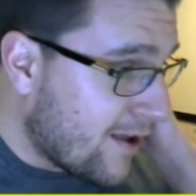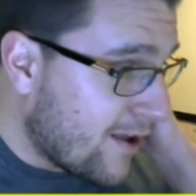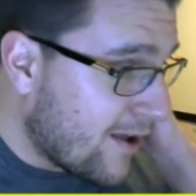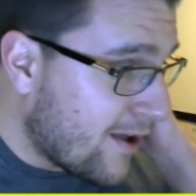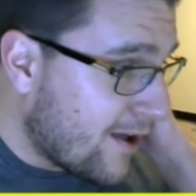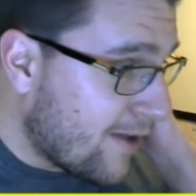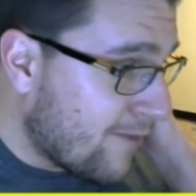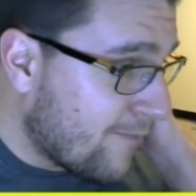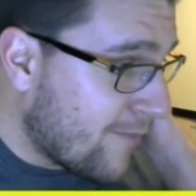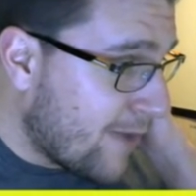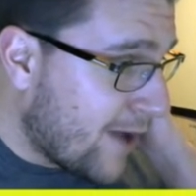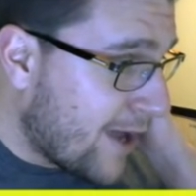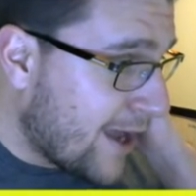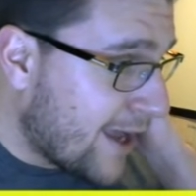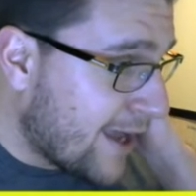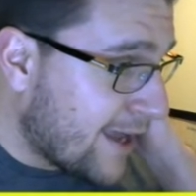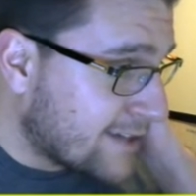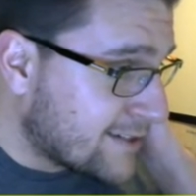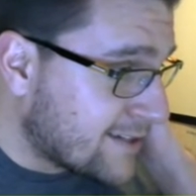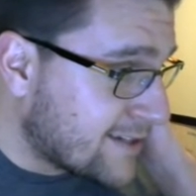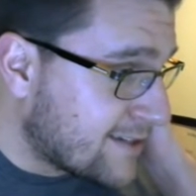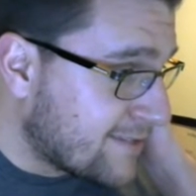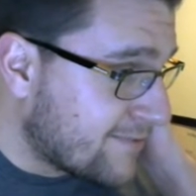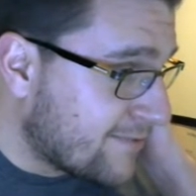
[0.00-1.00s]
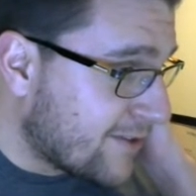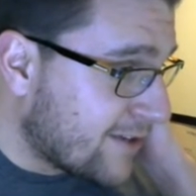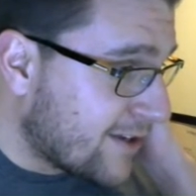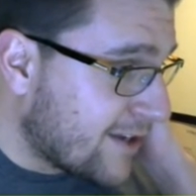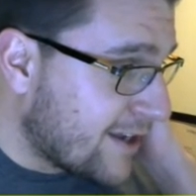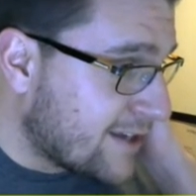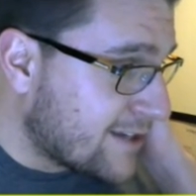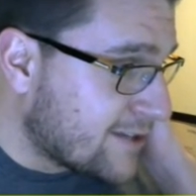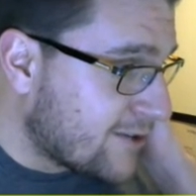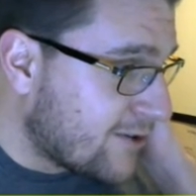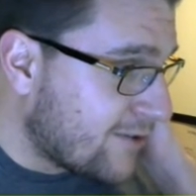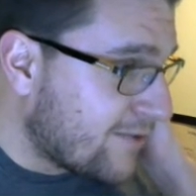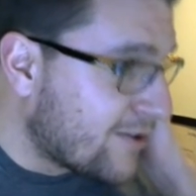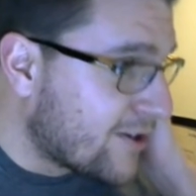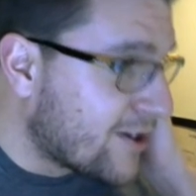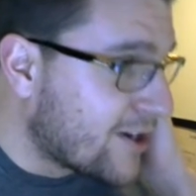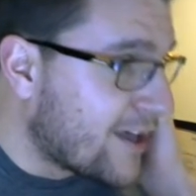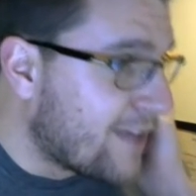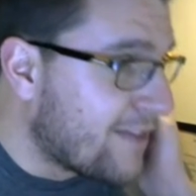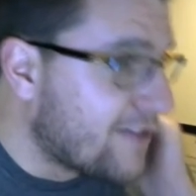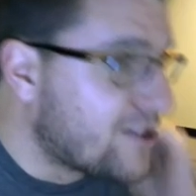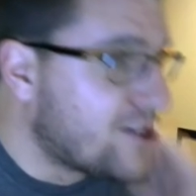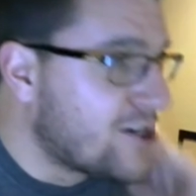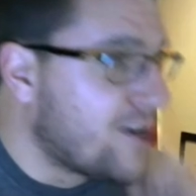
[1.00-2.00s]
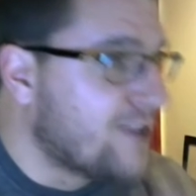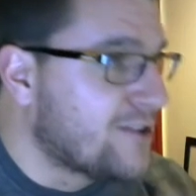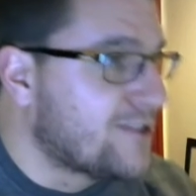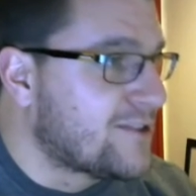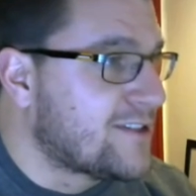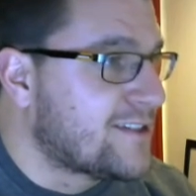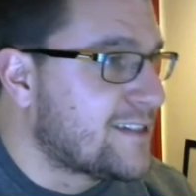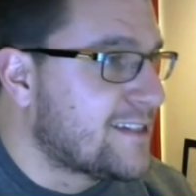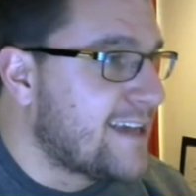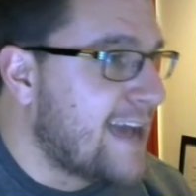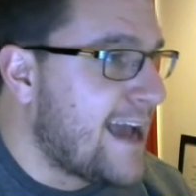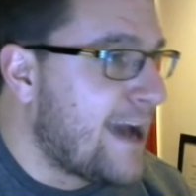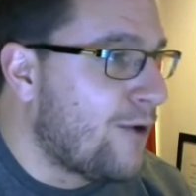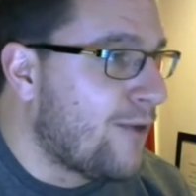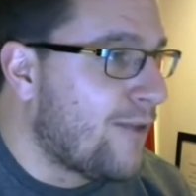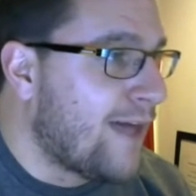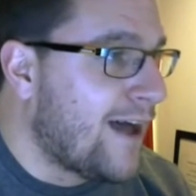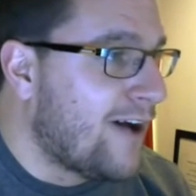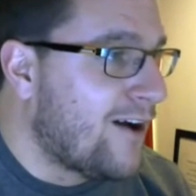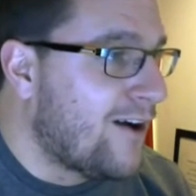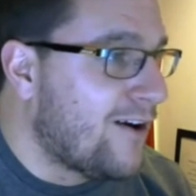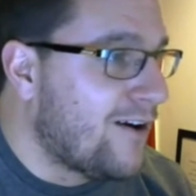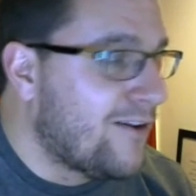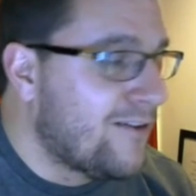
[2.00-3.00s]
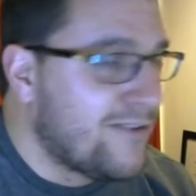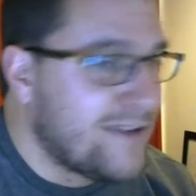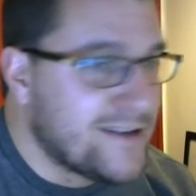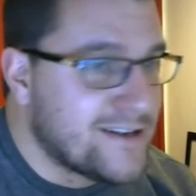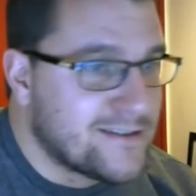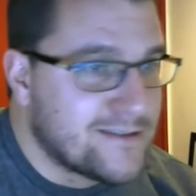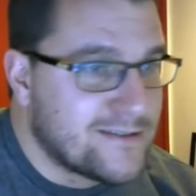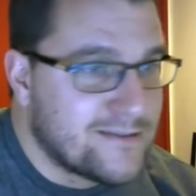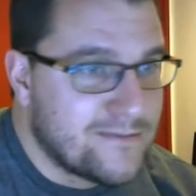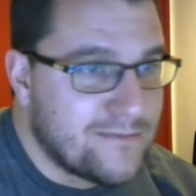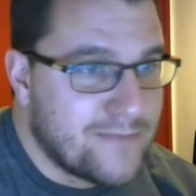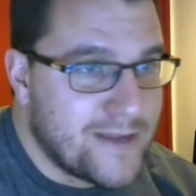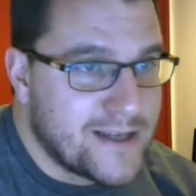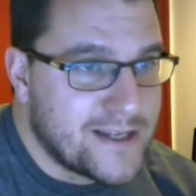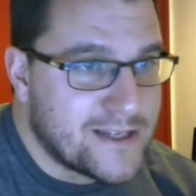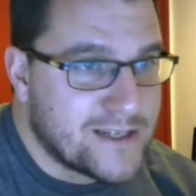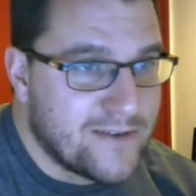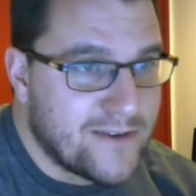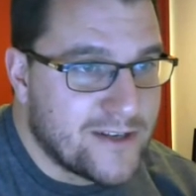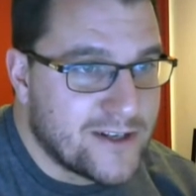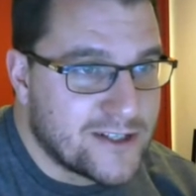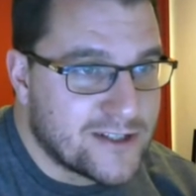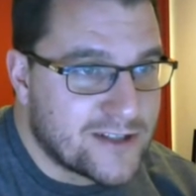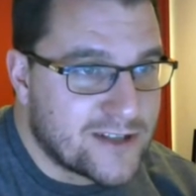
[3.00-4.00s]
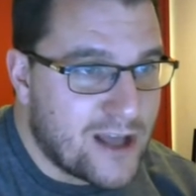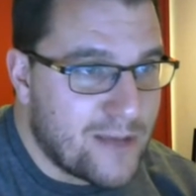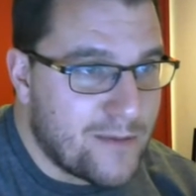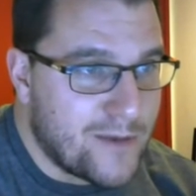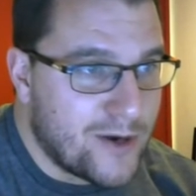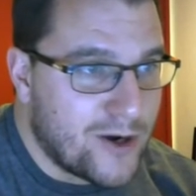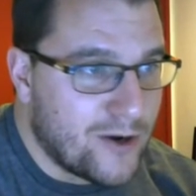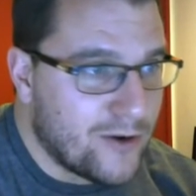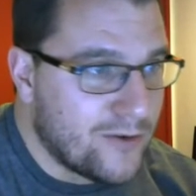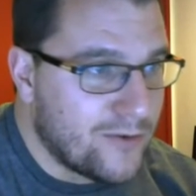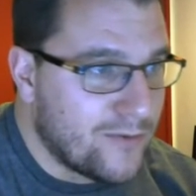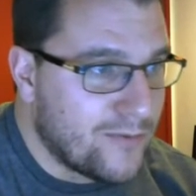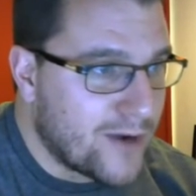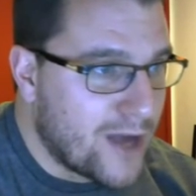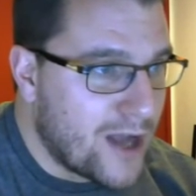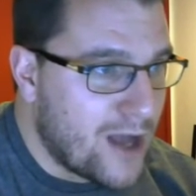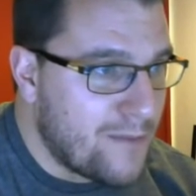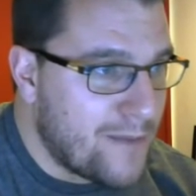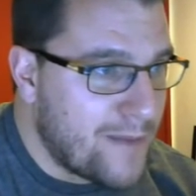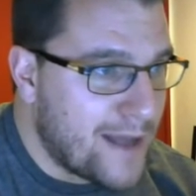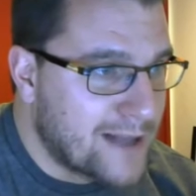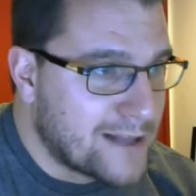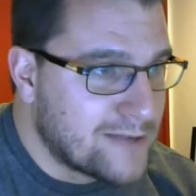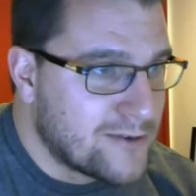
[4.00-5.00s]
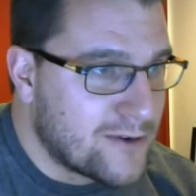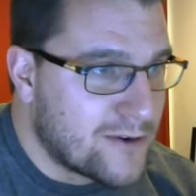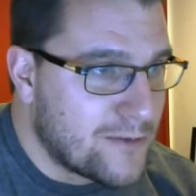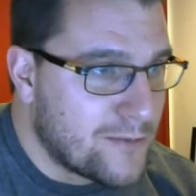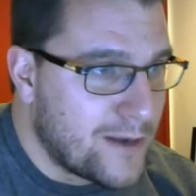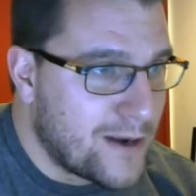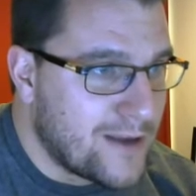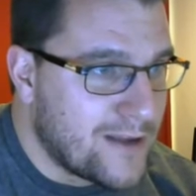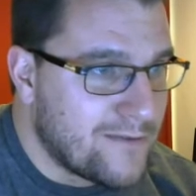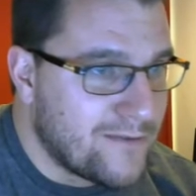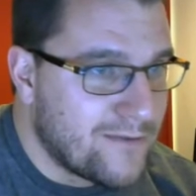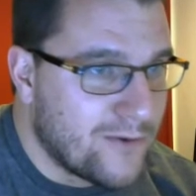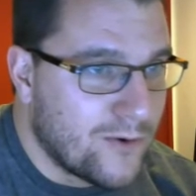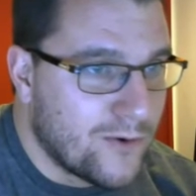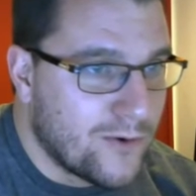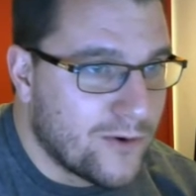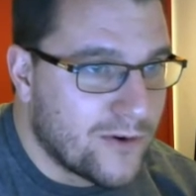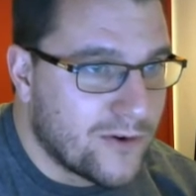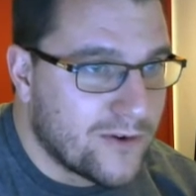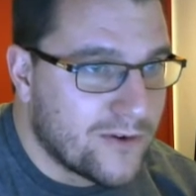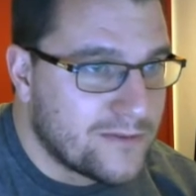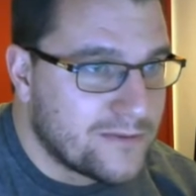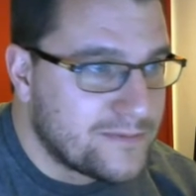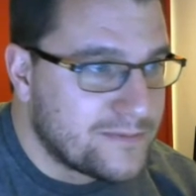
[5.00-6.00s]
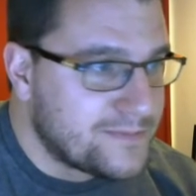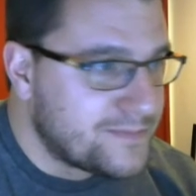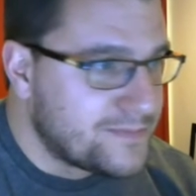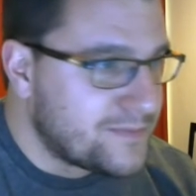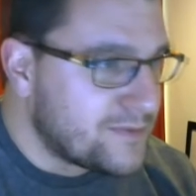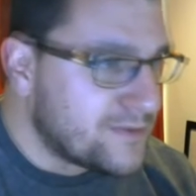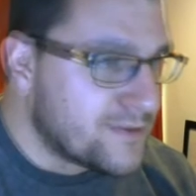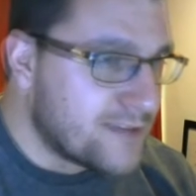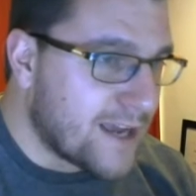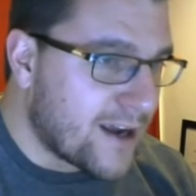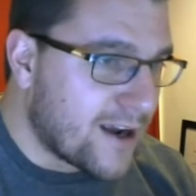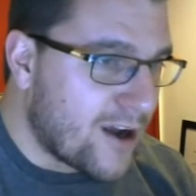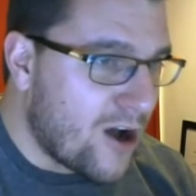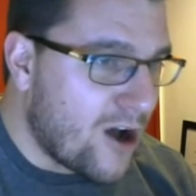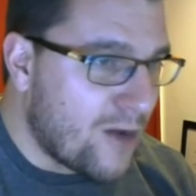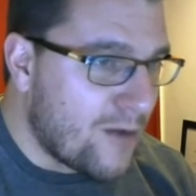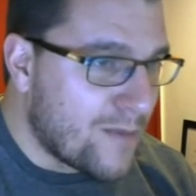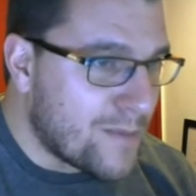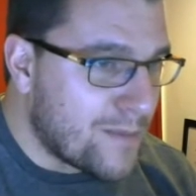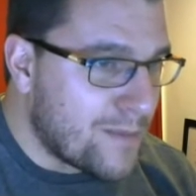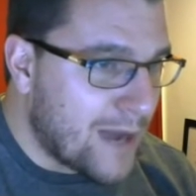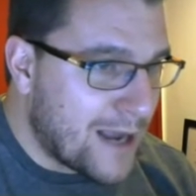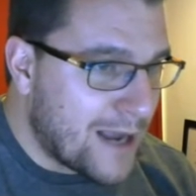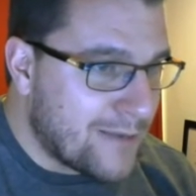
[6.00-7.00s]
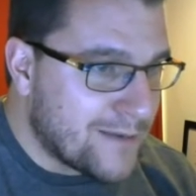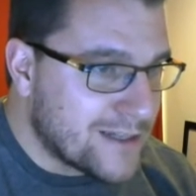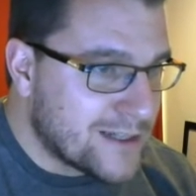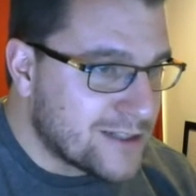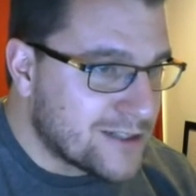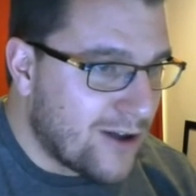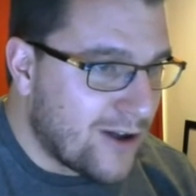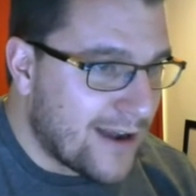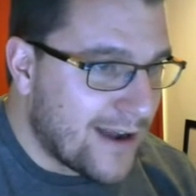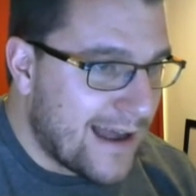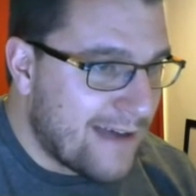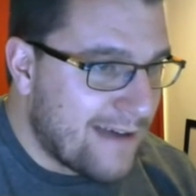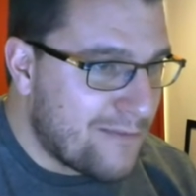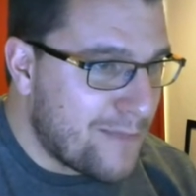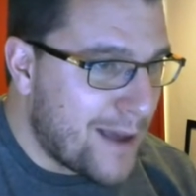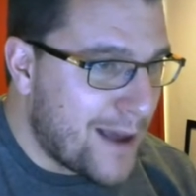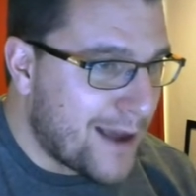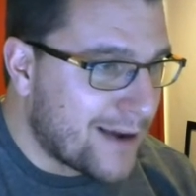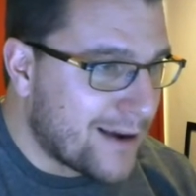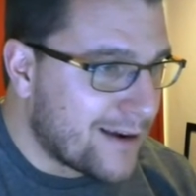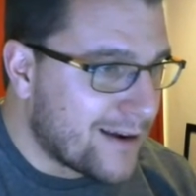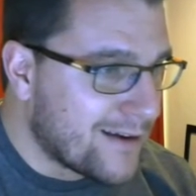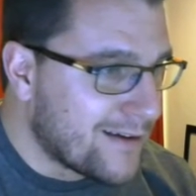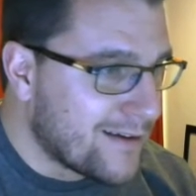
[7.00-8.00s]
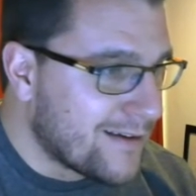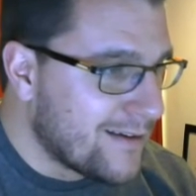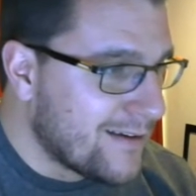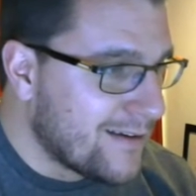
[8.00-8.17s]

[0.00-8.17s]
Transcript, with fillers: Um, AX, he's, he's not even going to get the chance to see out that half. He's, Misevic is coming on. We're going back to a complete forward. Gusek can't be blamed. He's not a left back.